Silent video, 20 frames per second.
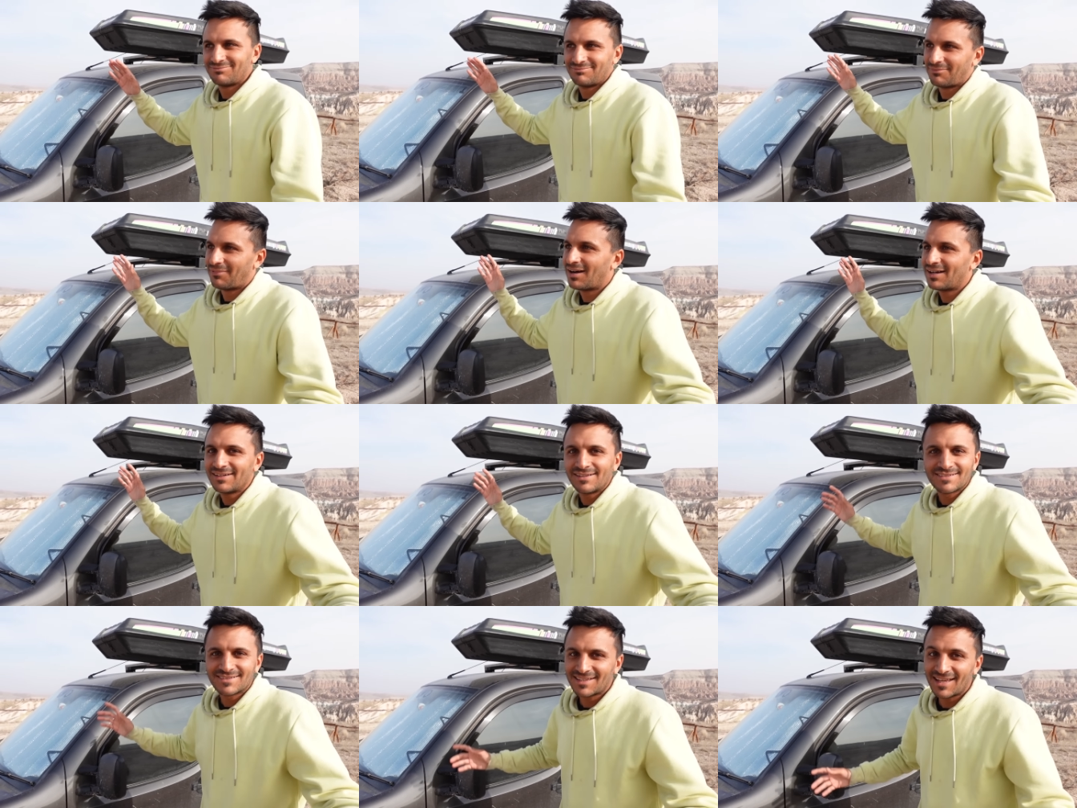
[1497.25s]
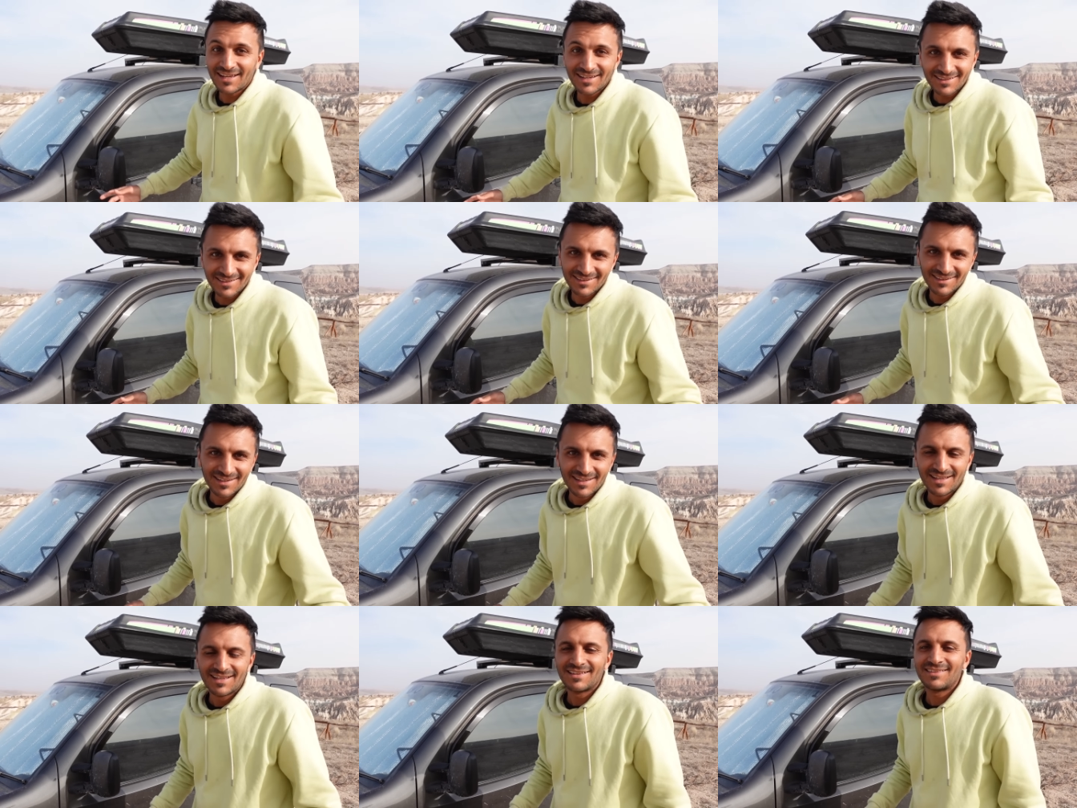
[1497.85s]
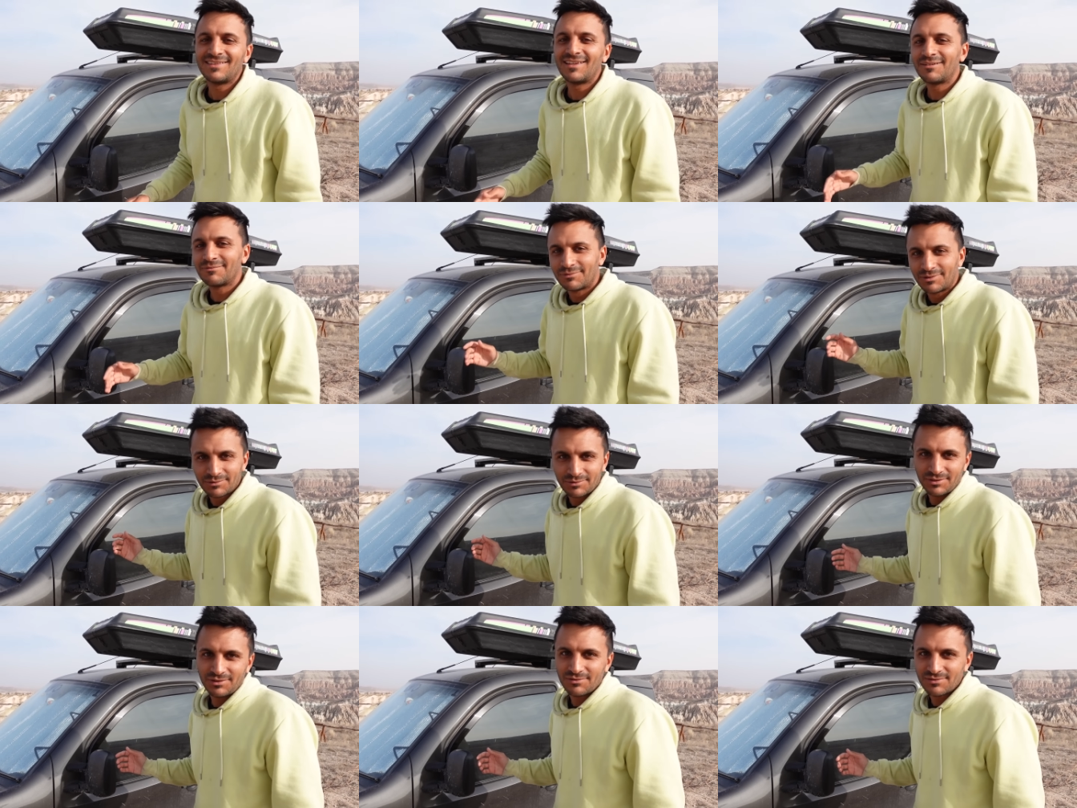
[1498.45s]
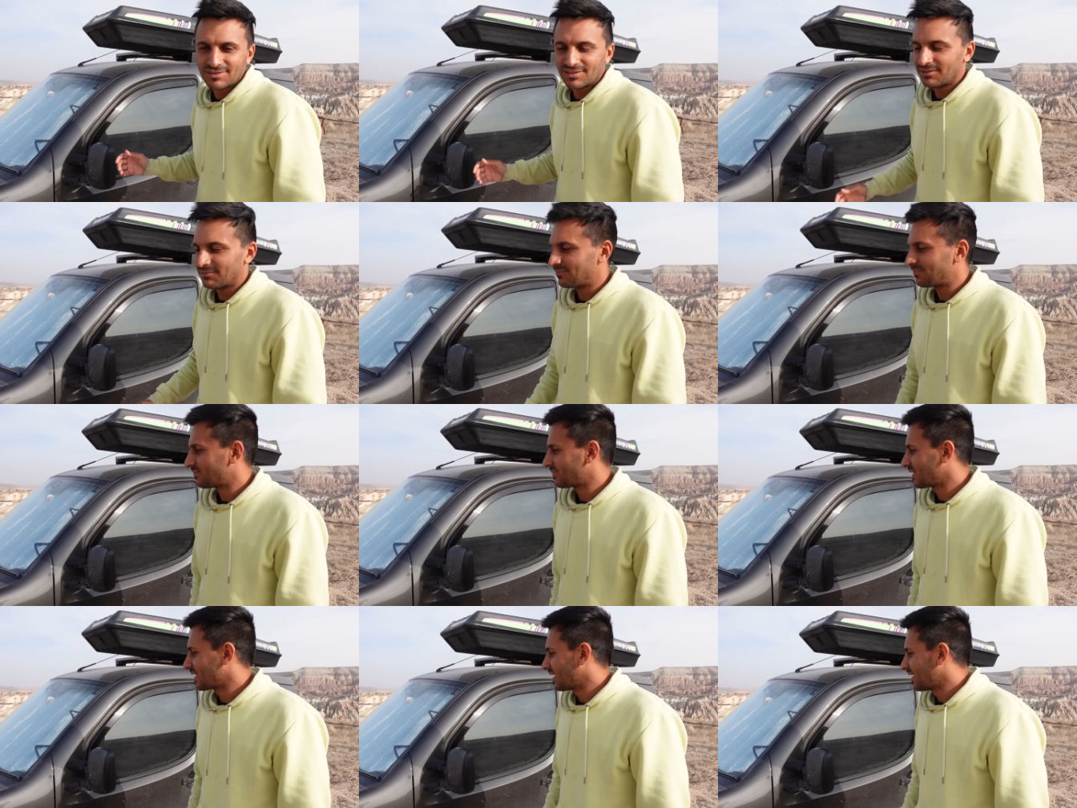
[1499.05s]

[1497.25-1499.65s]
minus ten, then we'll use them.